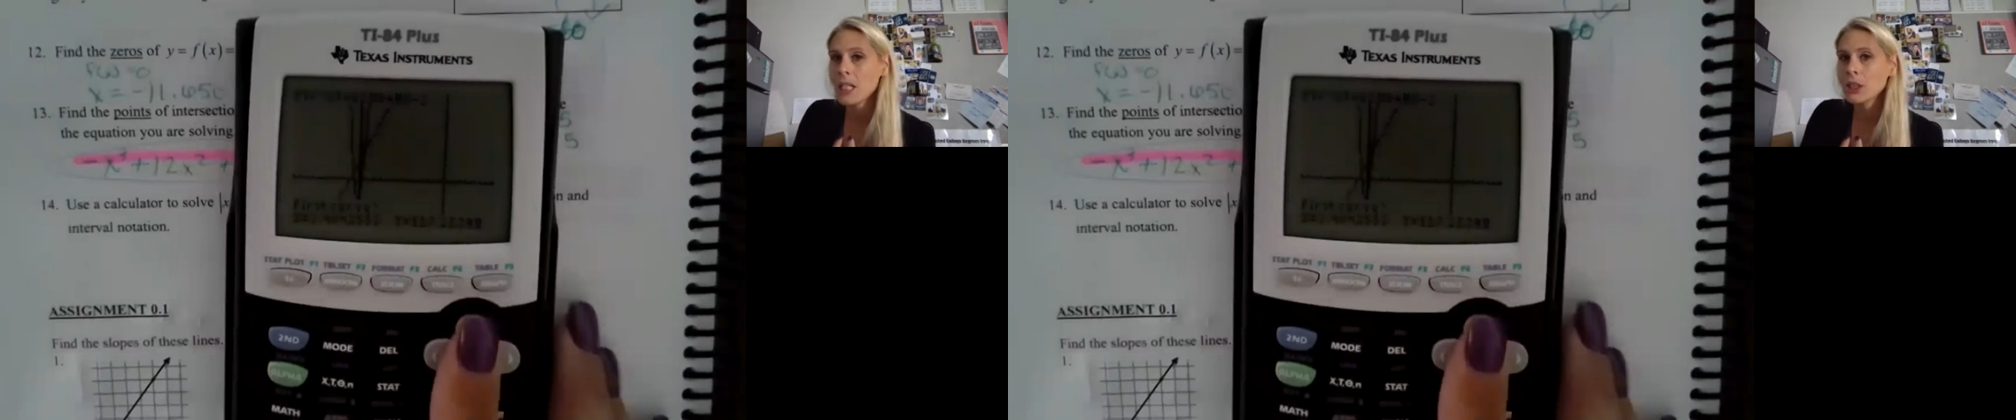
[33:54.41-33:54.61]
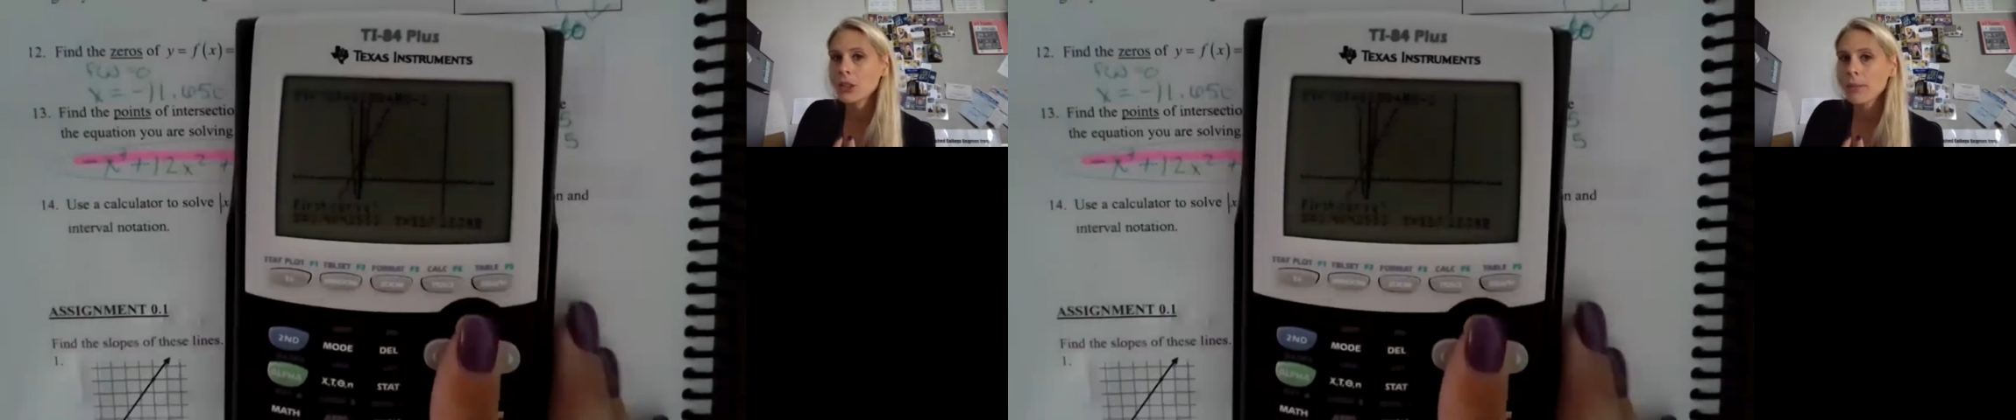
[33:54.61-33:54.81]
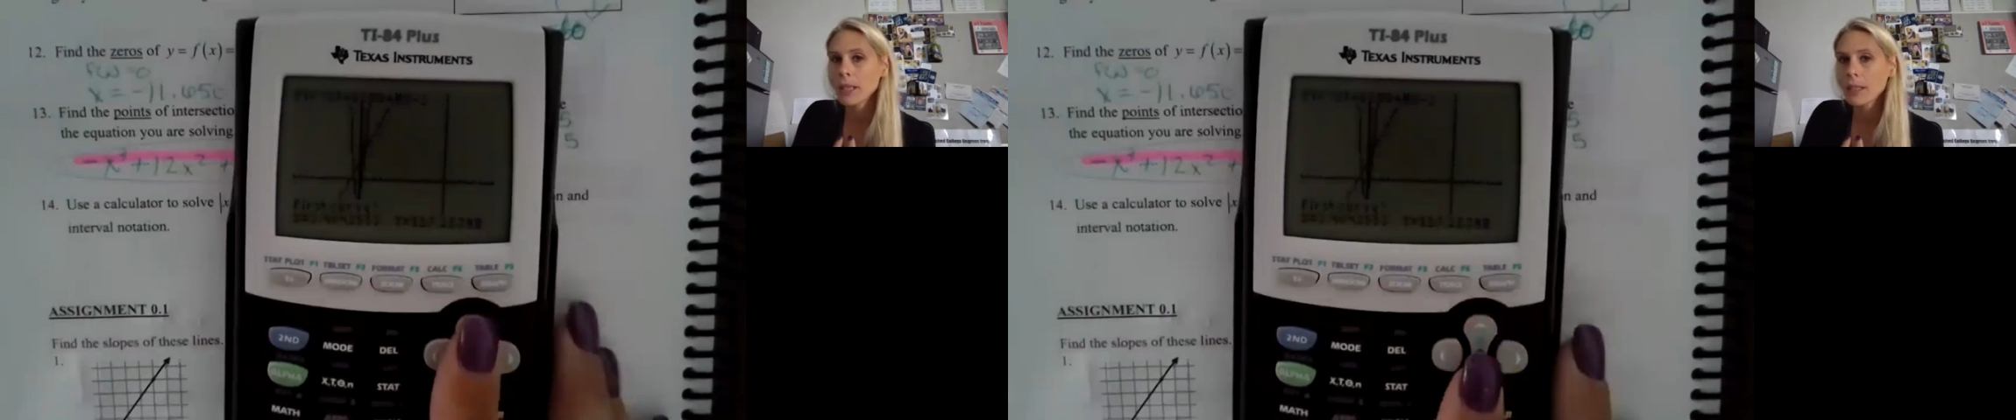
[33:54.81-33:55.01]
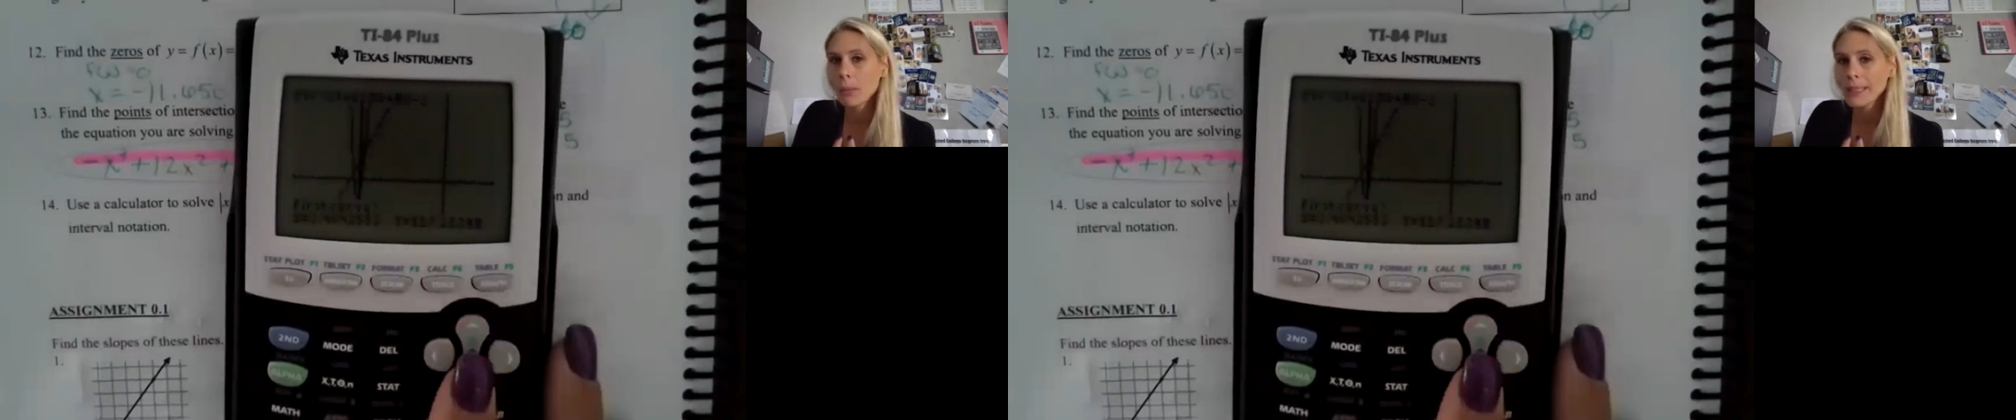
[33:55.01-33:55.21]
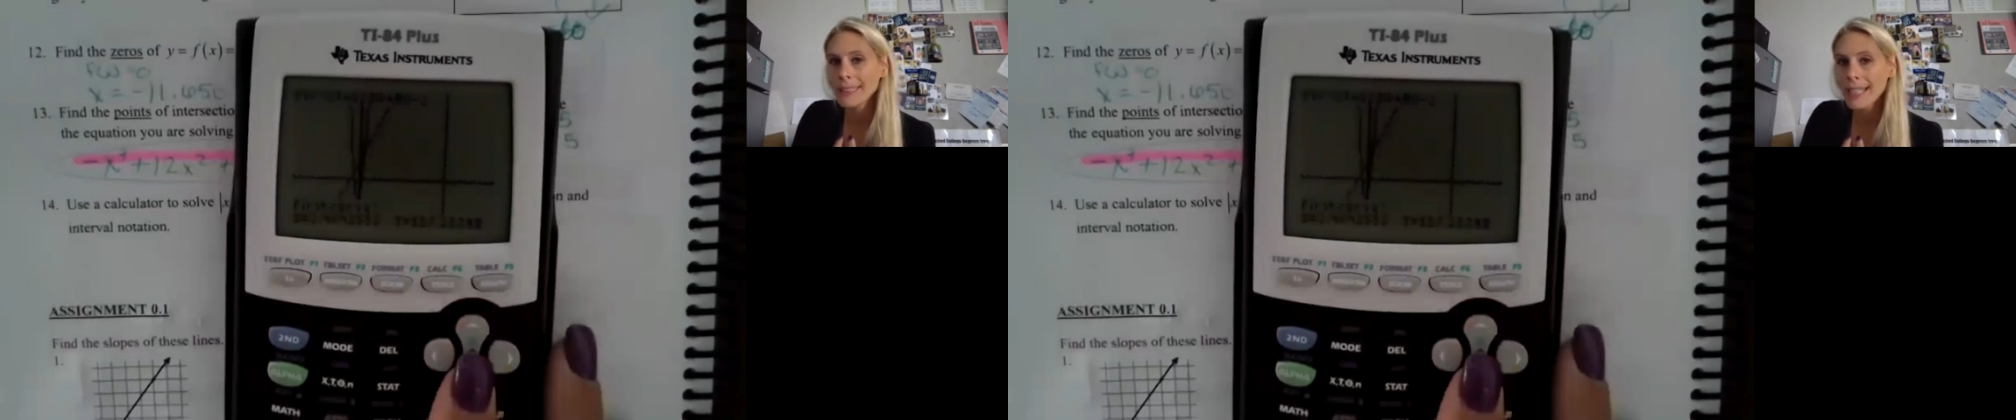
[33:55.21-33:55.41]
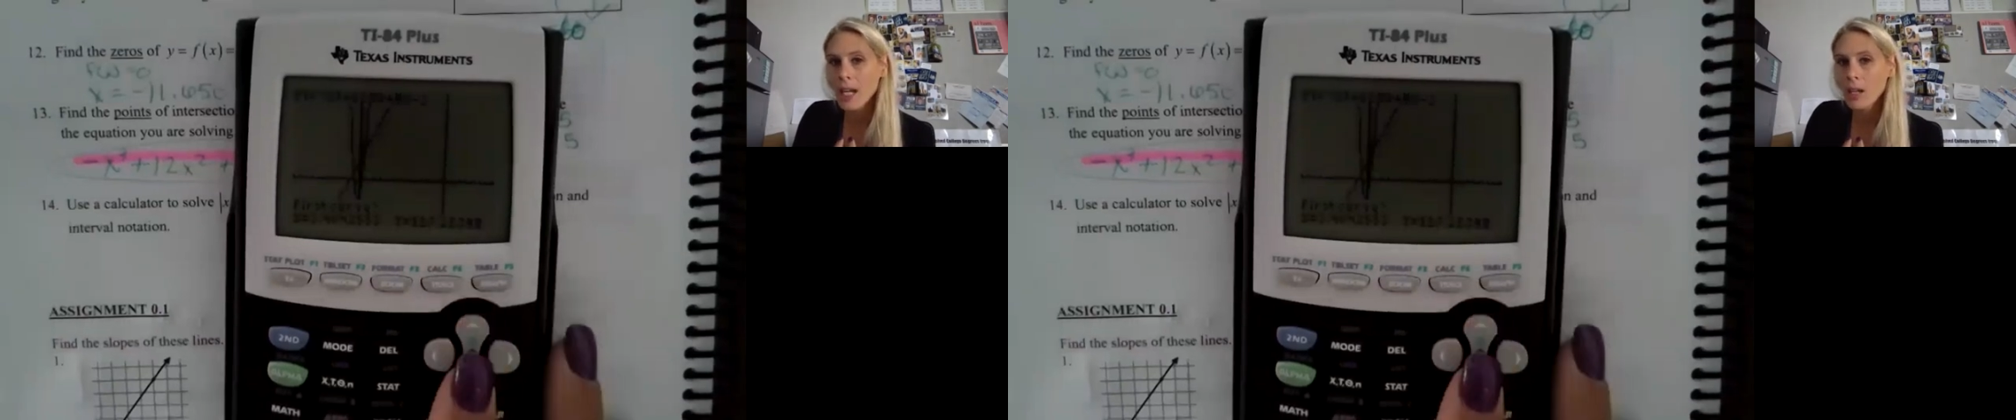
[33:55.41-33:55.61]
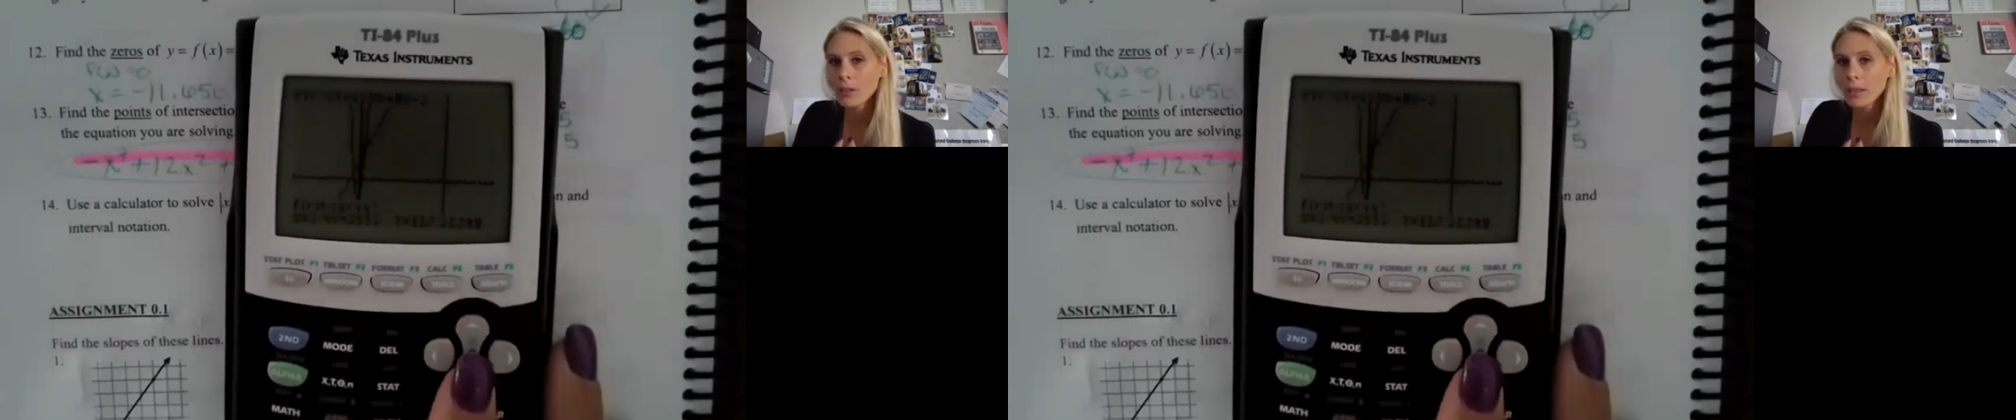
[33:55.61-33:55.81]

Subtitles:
So I'm going to press down,